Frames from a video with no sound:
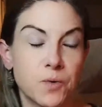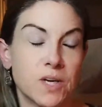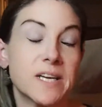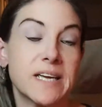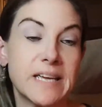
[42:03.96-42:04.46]

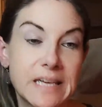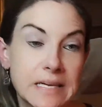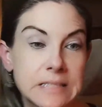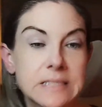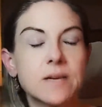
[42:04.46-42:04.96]
to
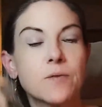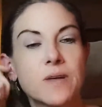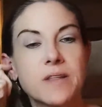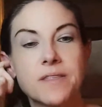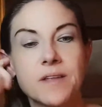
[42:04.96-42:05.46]
end
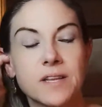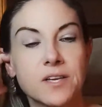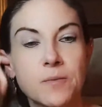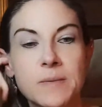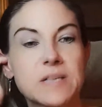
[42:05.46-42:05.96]
with a little
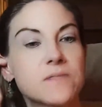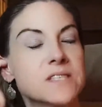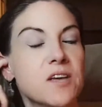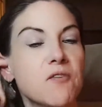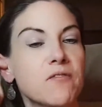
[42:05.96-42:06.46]
bit of
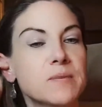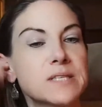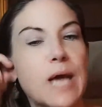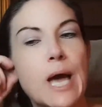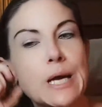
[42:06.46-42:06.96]

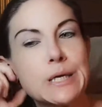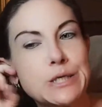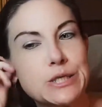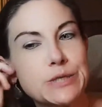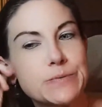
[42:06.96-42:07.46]

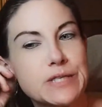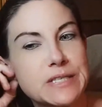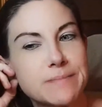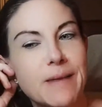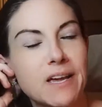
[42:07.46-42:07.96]
self-massage, which is
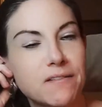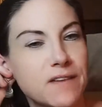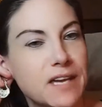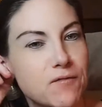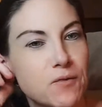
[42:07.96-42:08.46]
my
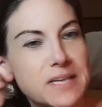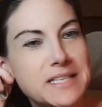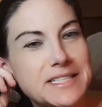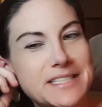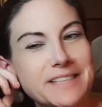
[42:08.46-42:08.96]

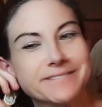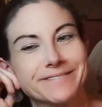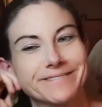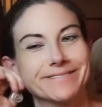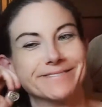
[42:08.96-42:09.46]
favorite.
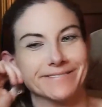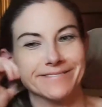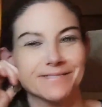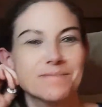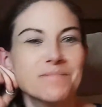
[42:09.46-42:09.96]
And
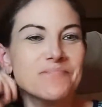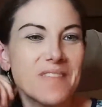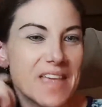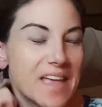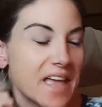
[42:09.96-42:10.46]

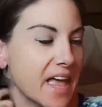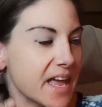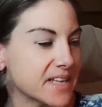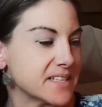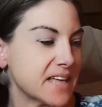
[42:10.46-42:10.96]

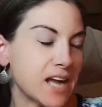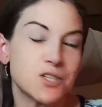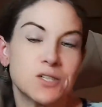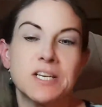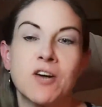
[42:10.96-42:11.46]
it's
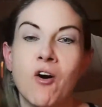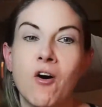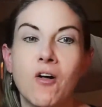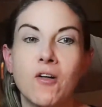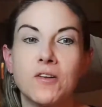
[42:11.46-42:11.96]
actually
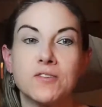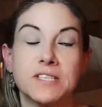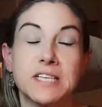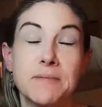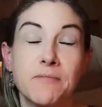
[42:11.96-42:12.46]
called, there's a
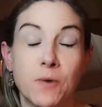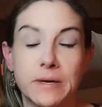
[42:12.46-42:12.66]
name for it.